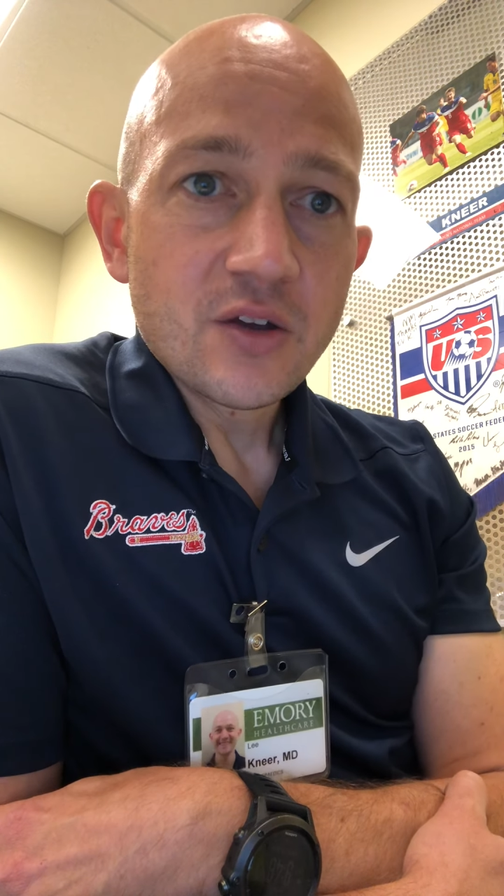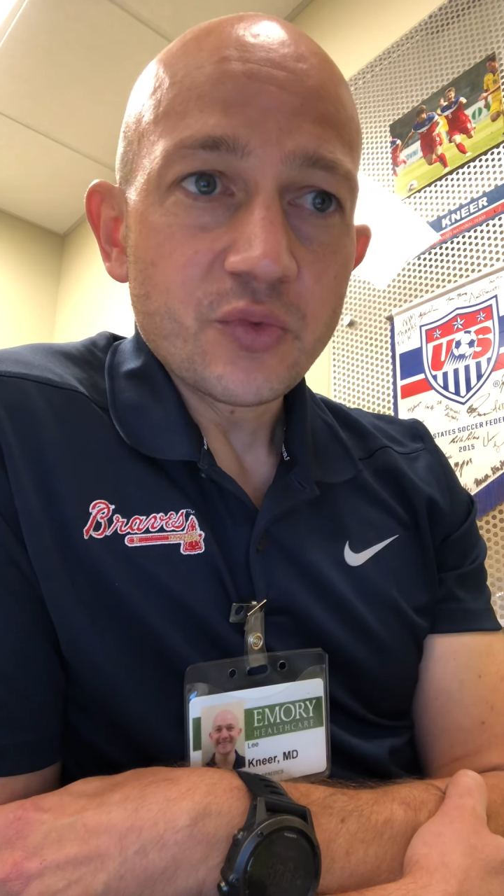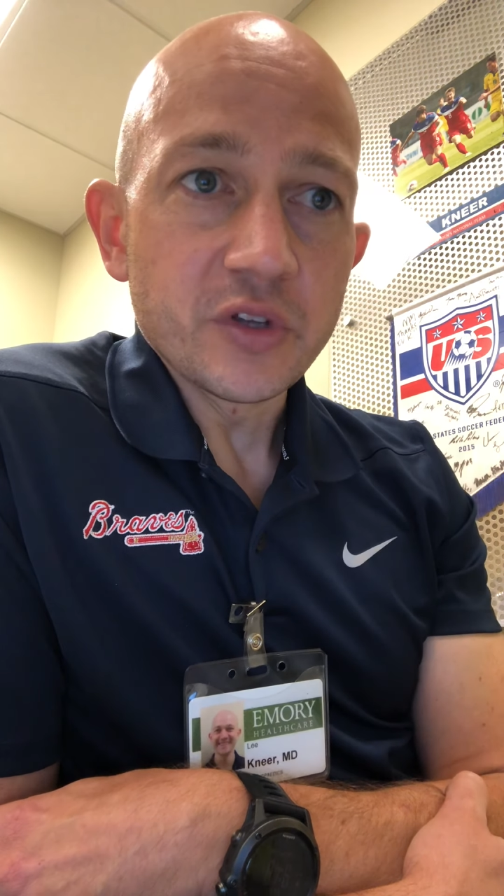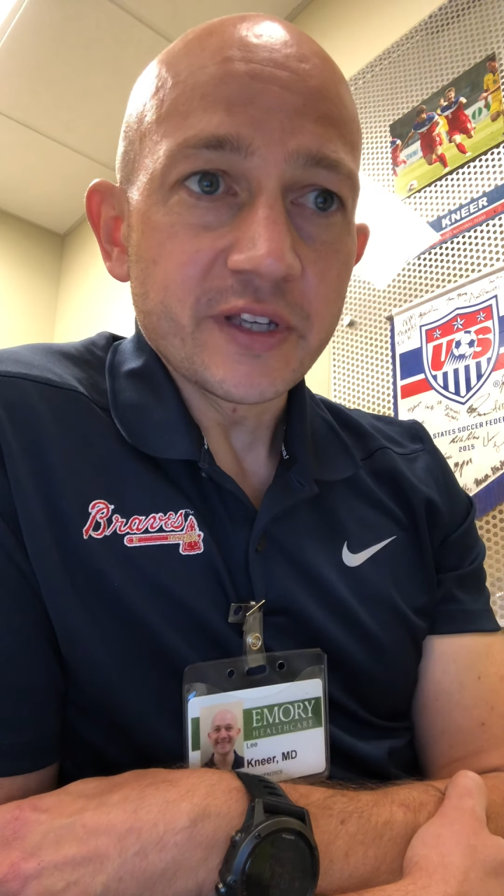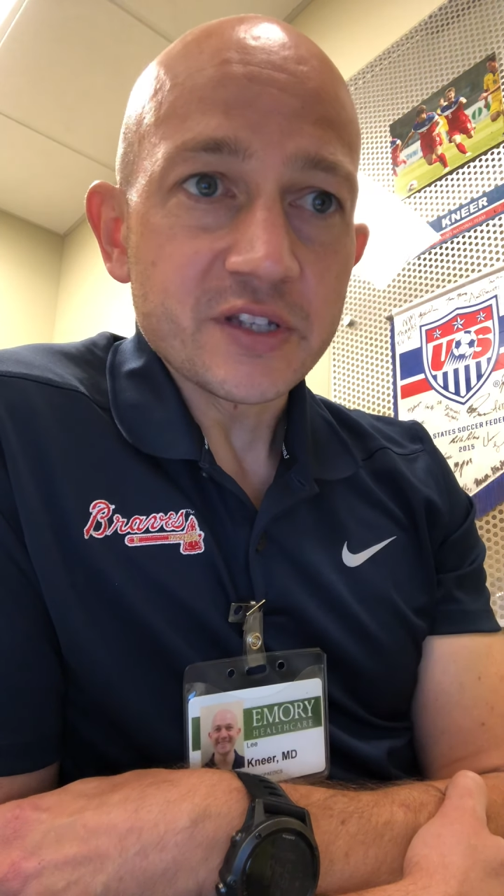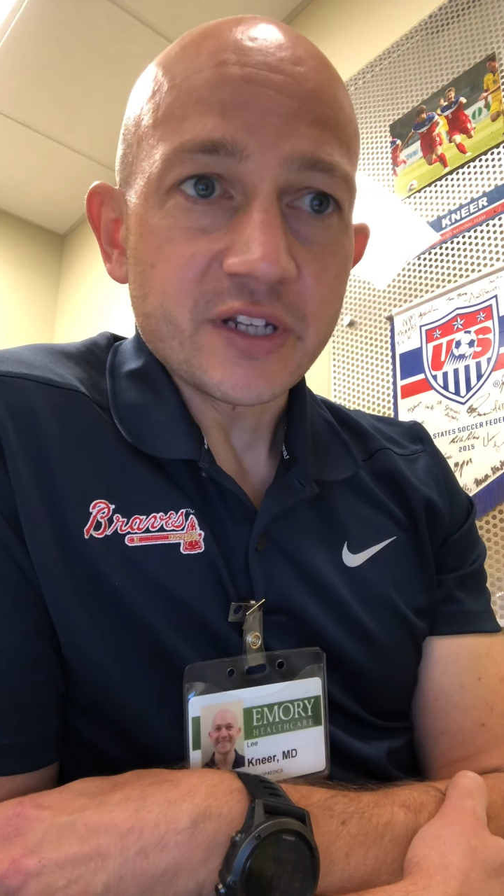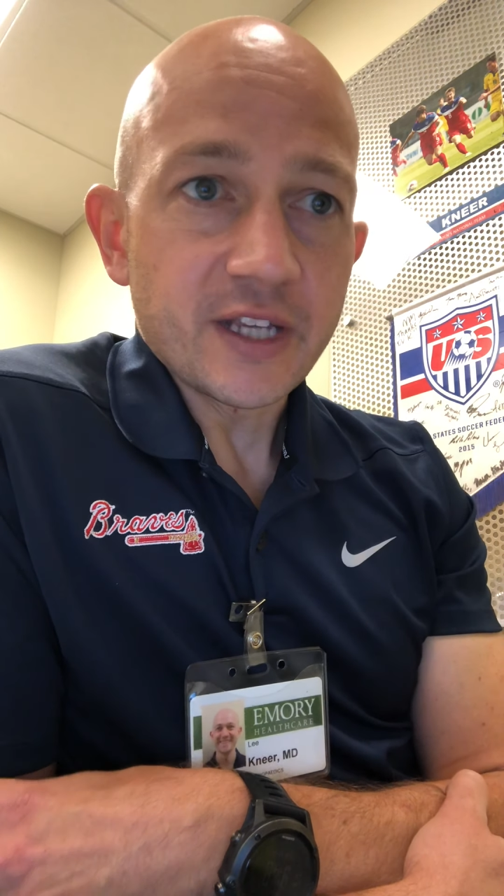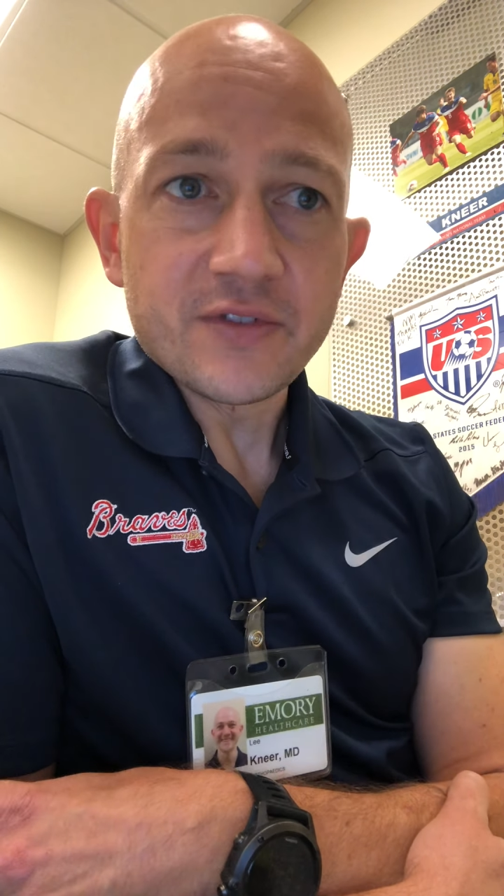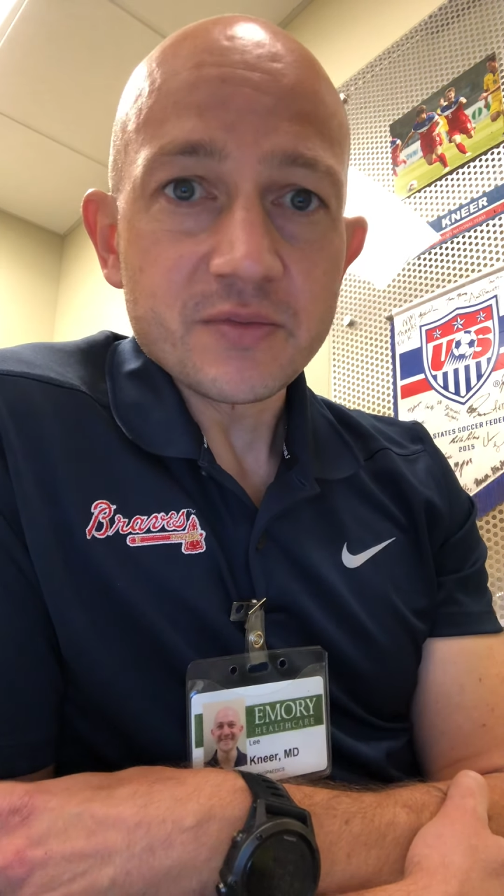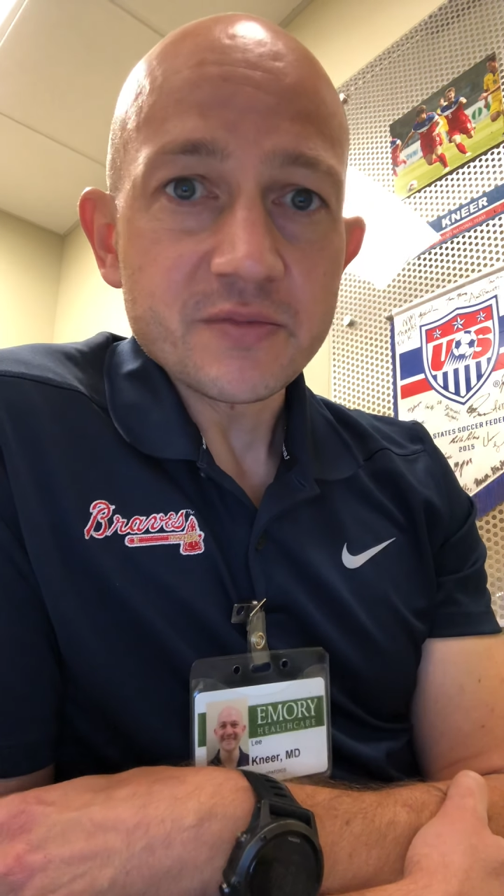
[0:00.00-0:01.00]
really is going to
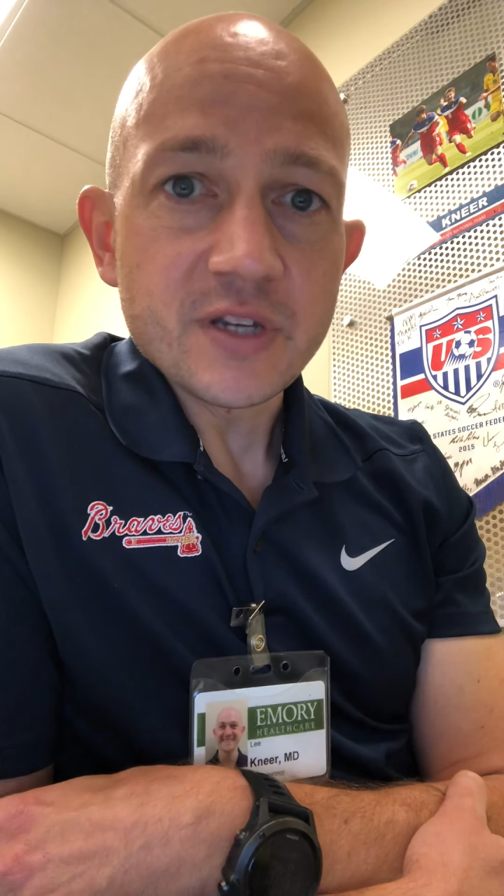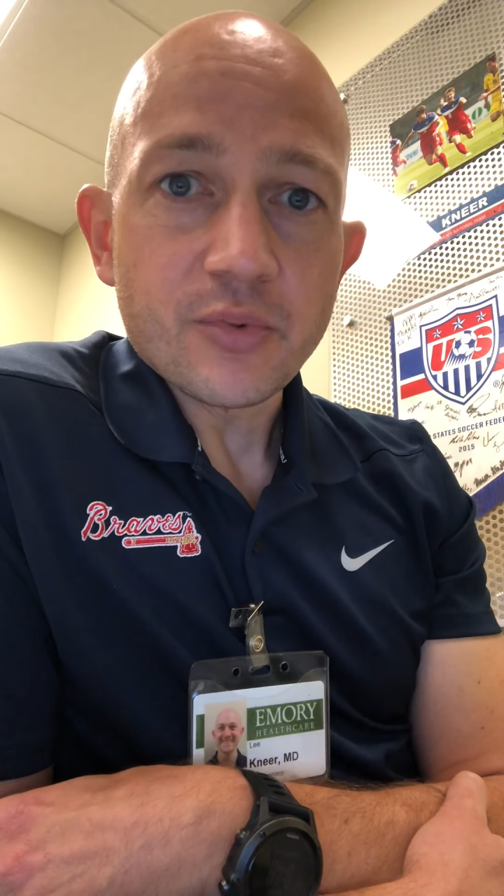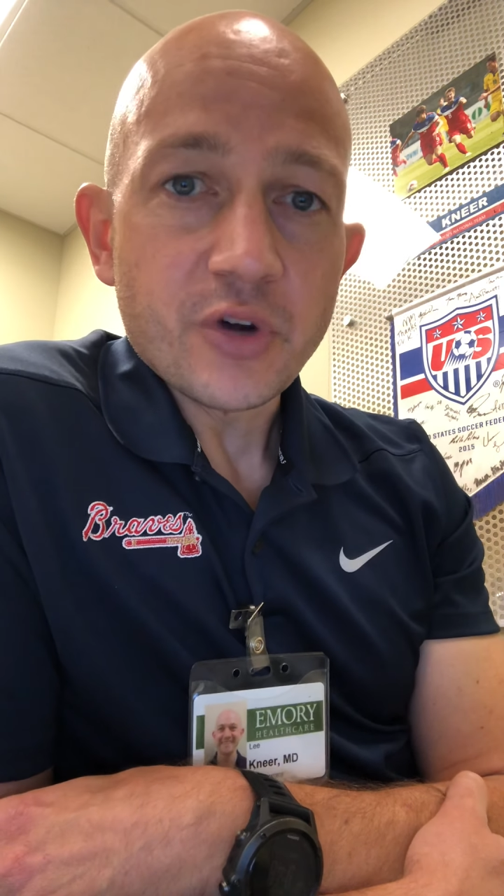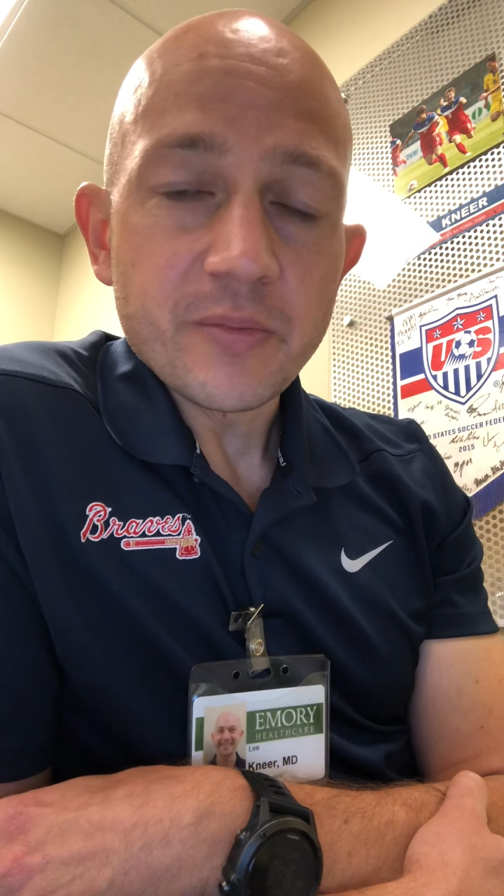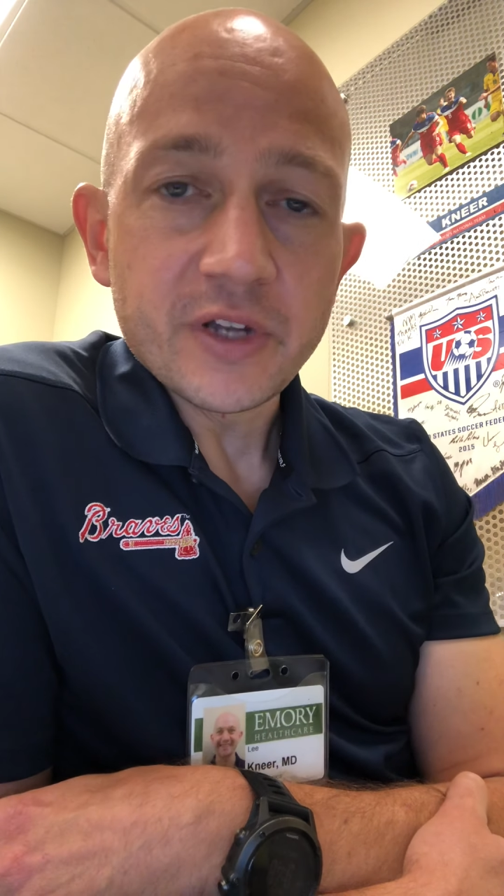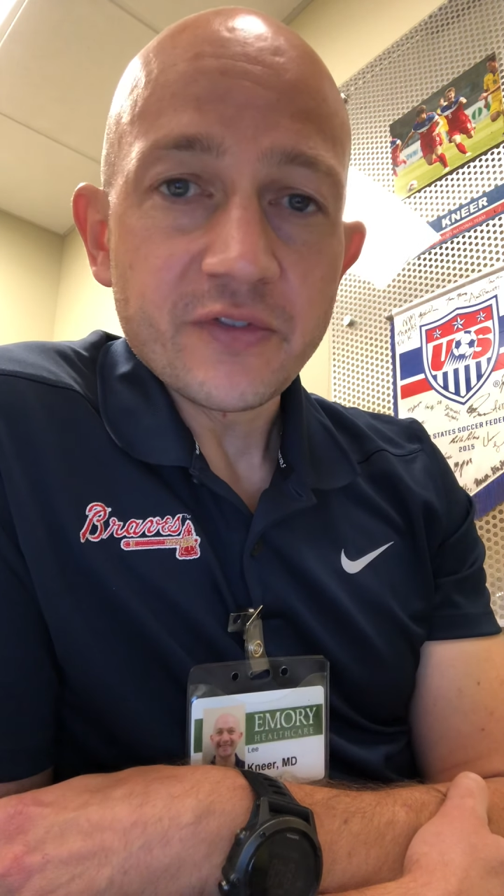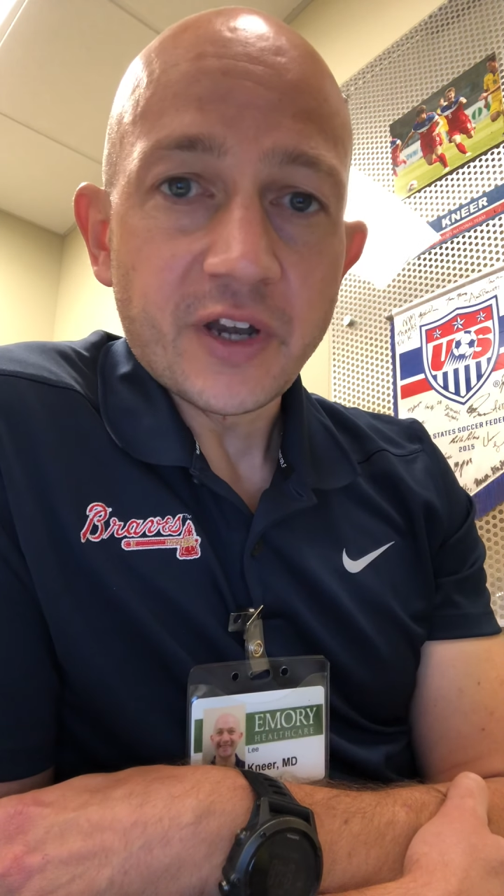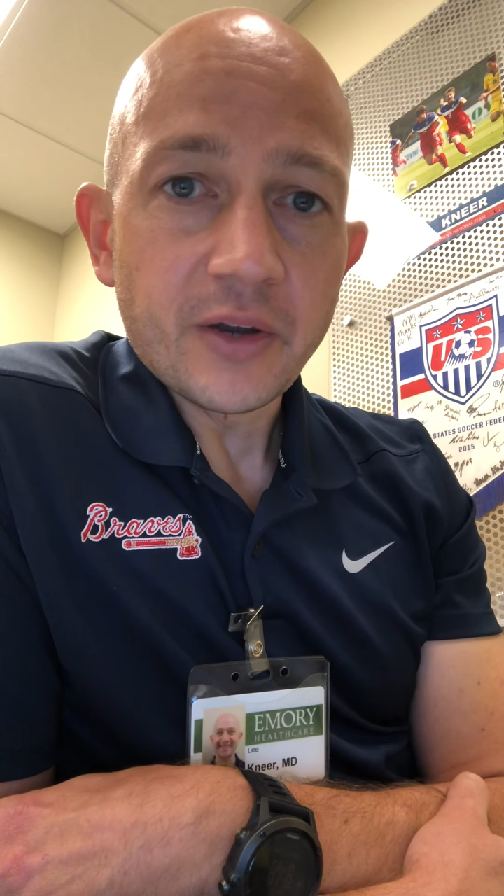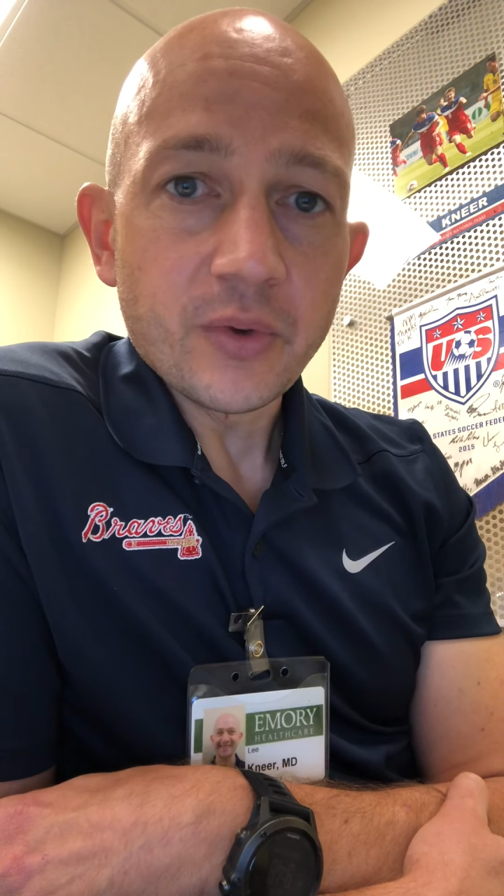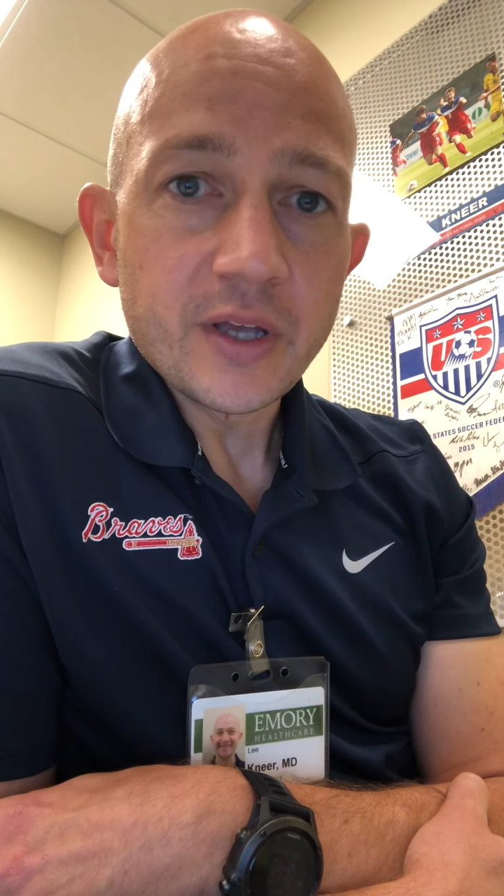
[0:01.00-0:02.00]
give them some temporary benefit
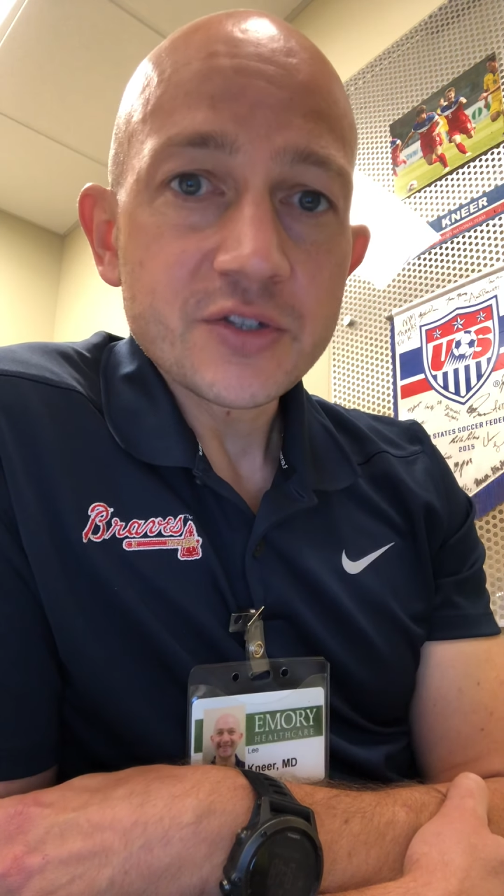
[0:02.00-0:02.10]
anyway.